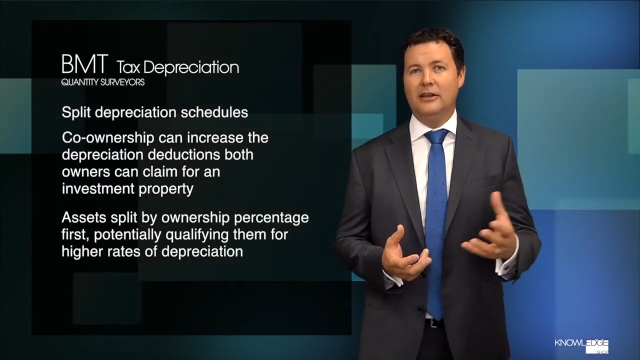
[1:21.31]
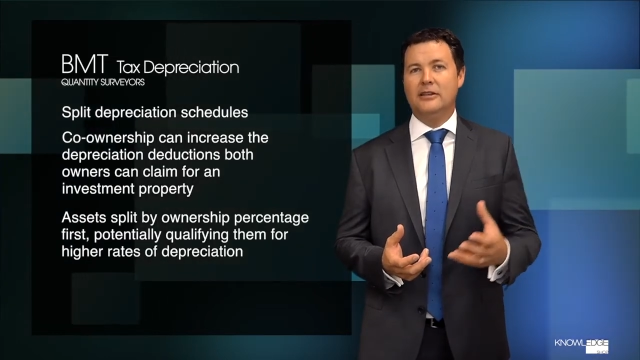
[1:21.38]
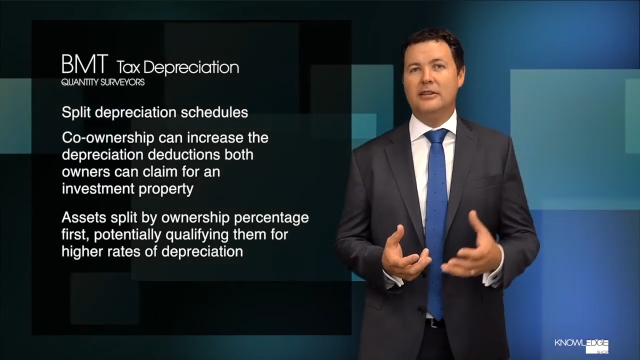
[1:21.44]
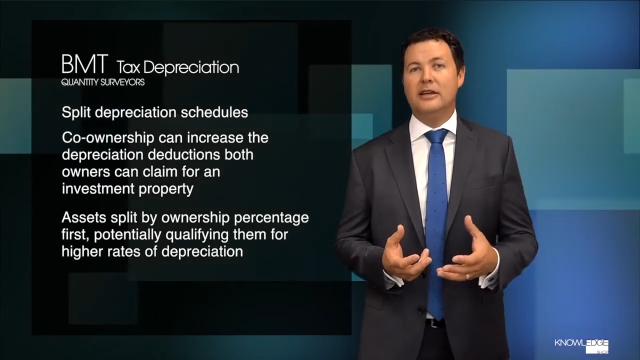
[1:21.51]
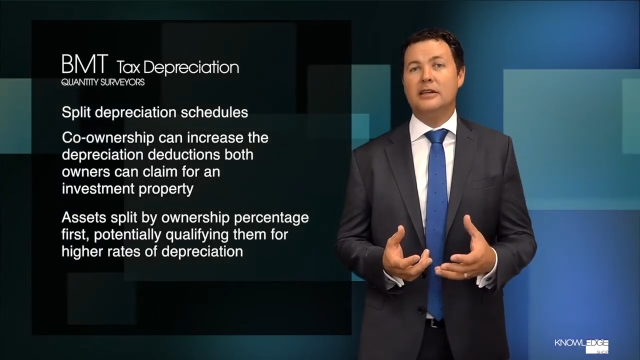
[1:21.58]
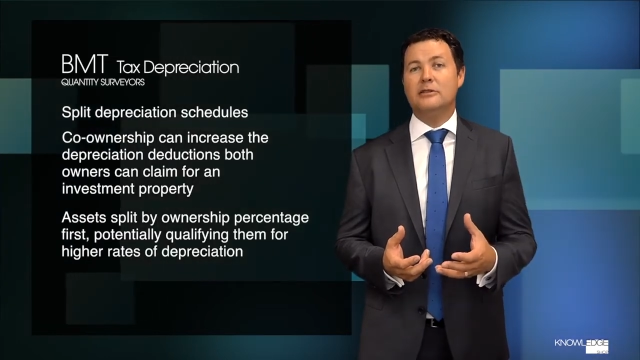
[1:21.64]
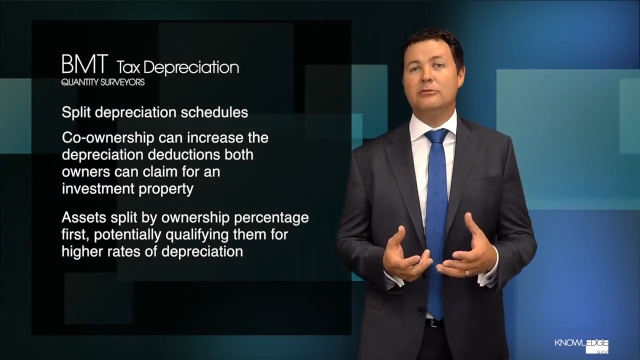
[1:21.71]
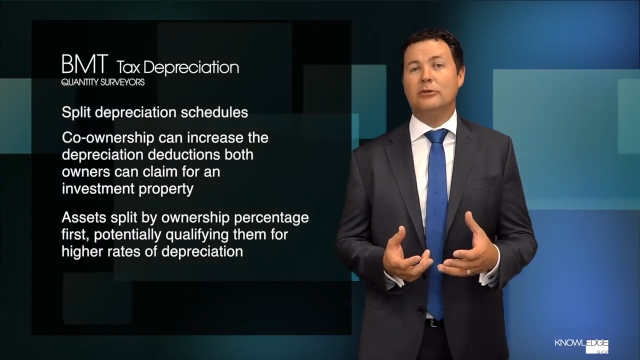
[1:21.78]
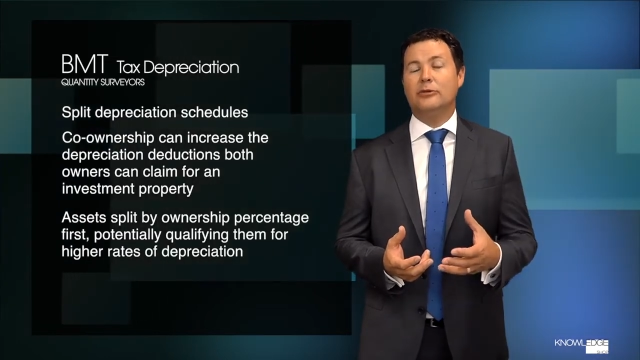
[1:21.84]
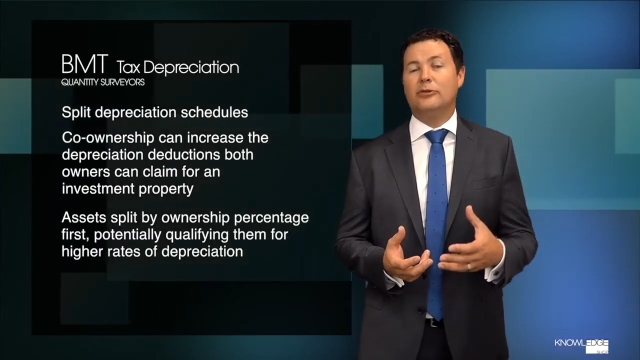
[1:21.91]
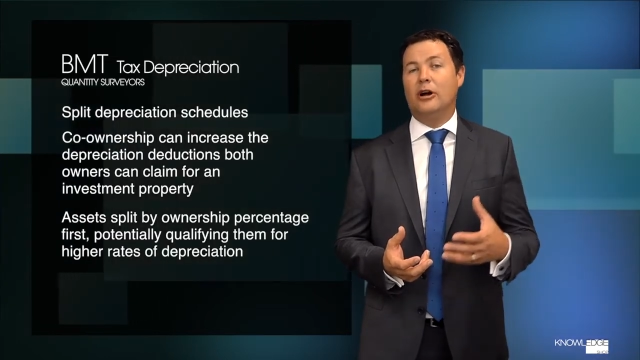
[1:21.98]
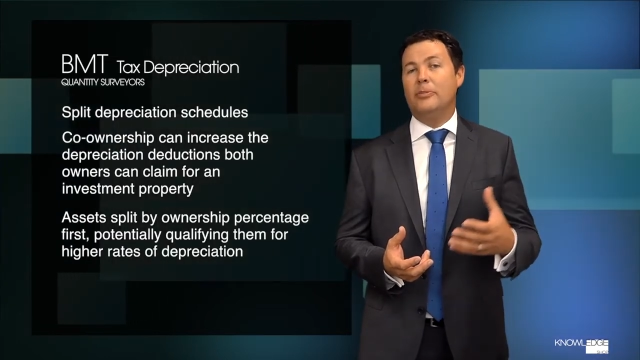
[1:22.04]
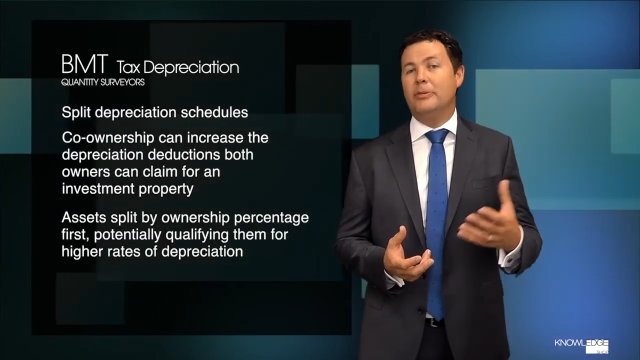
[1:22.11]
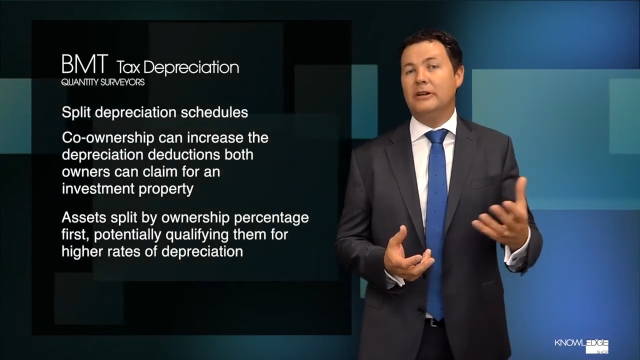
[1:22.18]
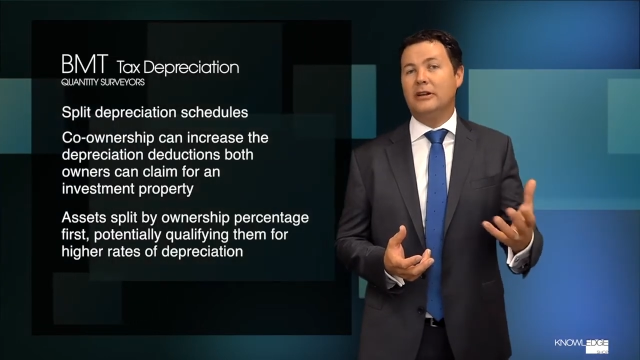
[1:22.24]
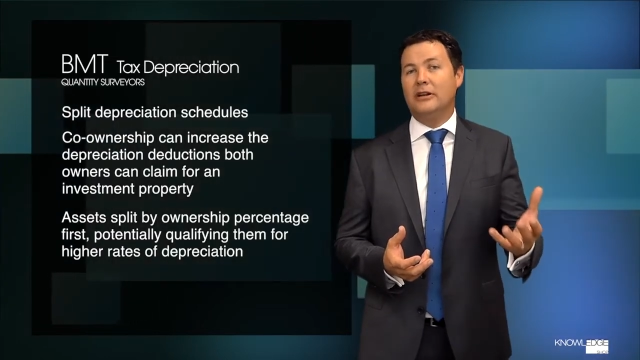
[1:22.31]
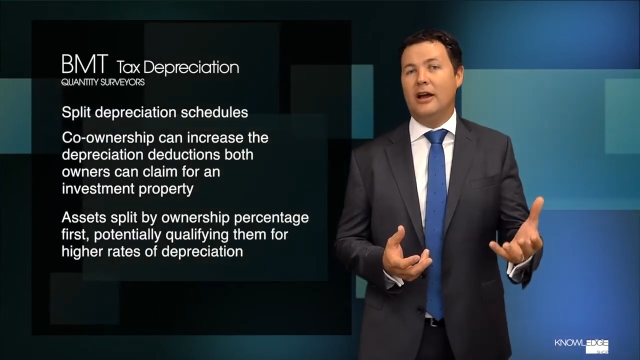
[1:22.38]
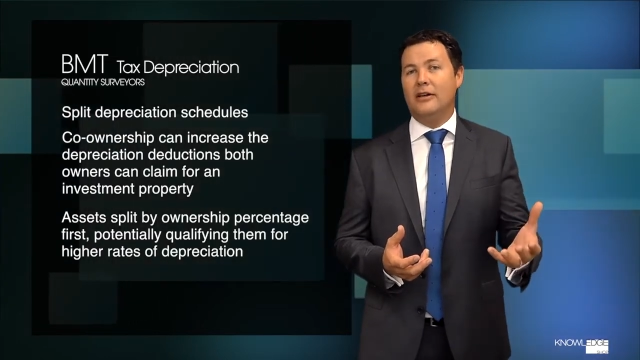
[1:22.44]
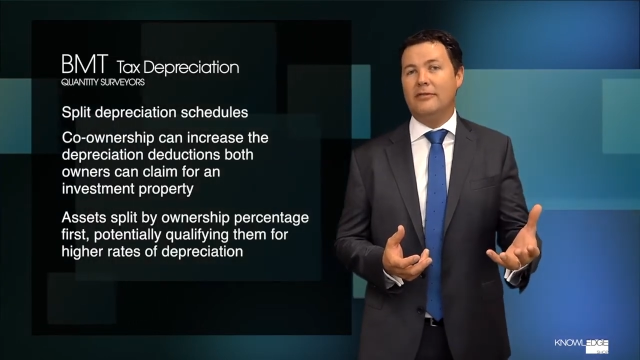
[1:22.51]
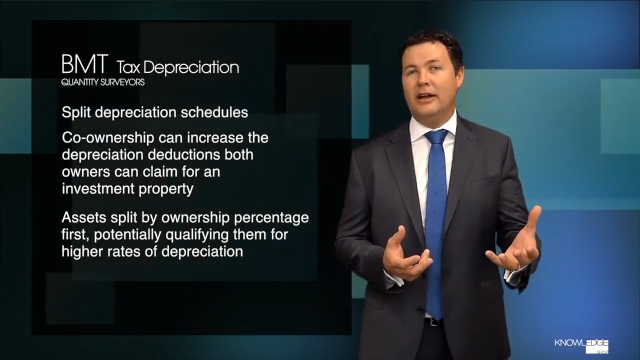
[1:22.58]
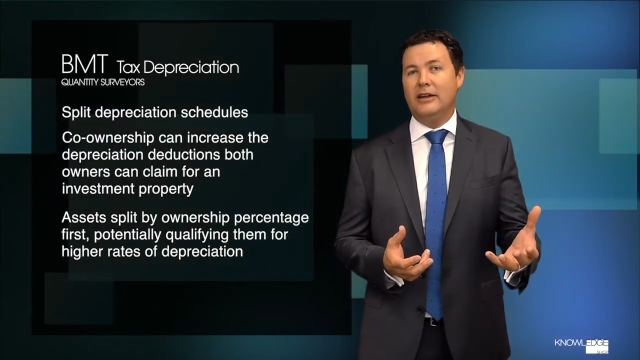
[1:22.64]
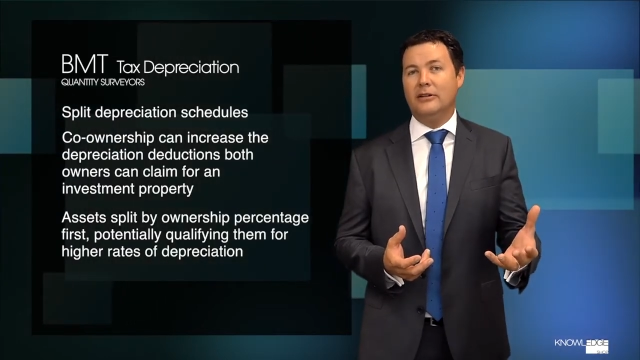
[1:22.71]
things will drop into
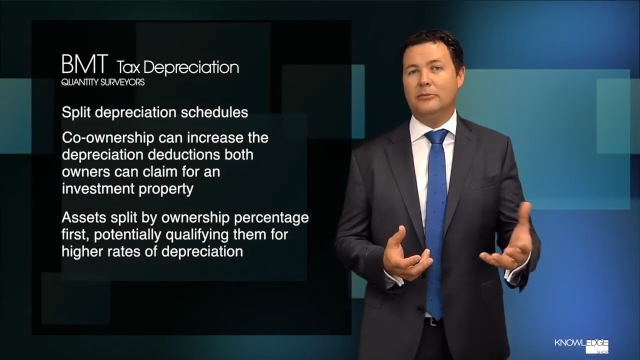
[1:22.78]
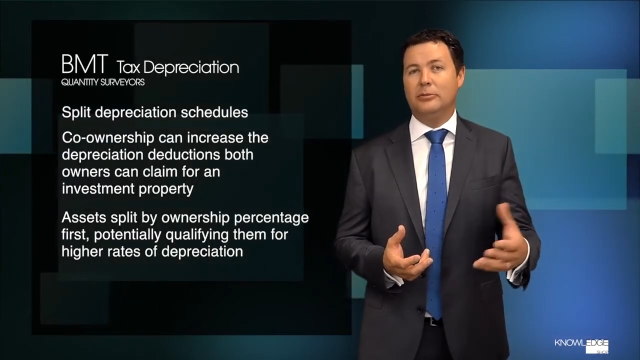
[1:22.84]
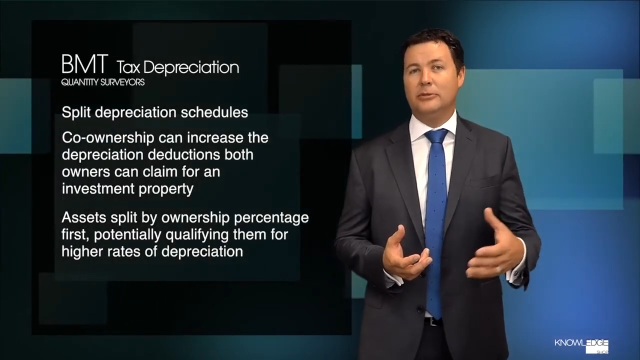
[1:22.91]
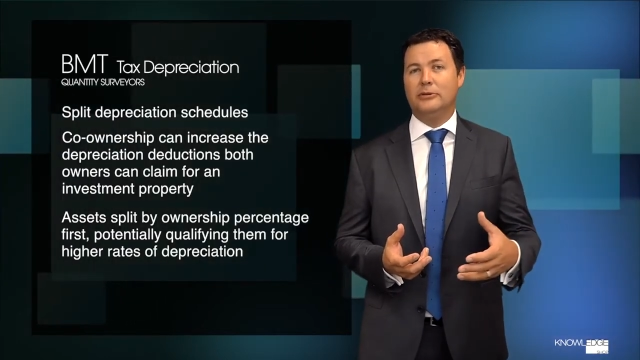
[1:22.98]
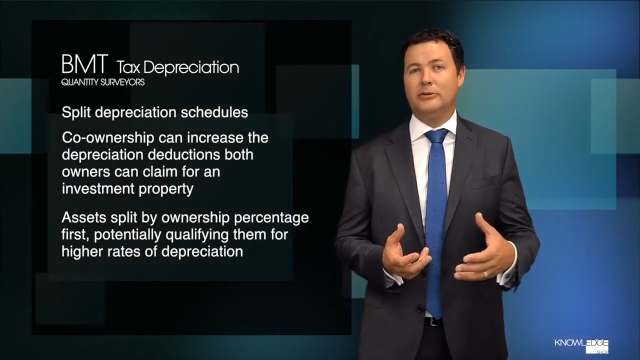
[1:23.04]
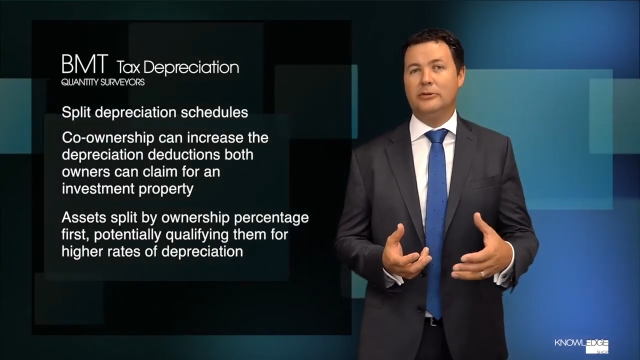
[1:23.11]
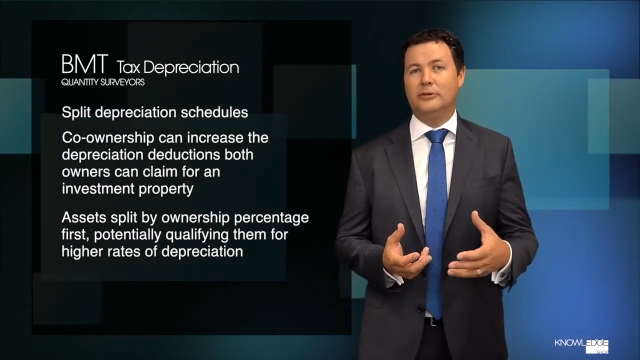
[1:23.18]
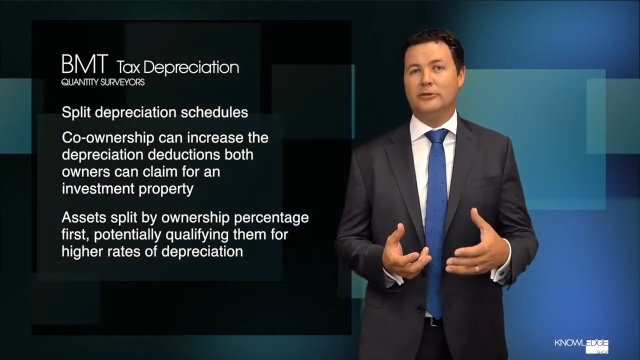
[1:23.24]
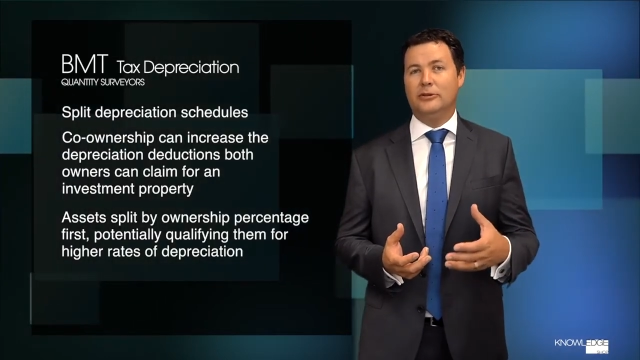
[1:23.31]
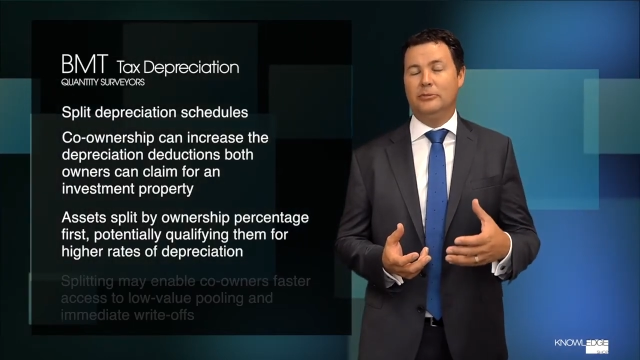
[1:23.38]
low value pools